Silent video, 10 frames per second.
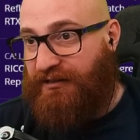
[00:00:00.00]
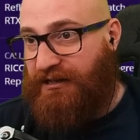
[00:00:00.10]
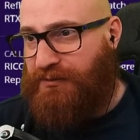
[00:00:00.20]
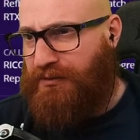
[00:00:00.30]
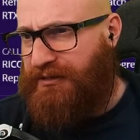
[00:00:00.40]

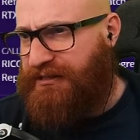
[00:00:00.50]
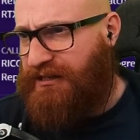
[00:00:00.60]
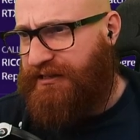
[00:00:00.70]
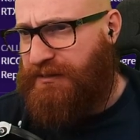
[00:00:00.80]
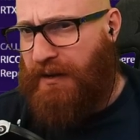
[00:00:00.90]
These will
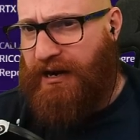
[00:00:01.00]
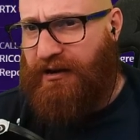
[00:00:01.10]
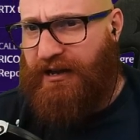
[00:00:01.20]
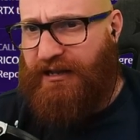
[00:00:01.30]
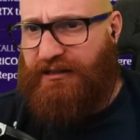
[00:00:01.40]
still expire
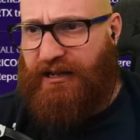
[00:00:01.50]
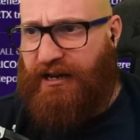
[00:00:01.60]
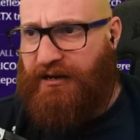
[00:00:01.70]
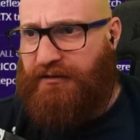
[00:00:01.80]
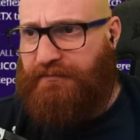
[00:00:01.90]
in the
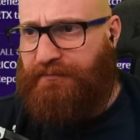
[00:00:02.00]
air.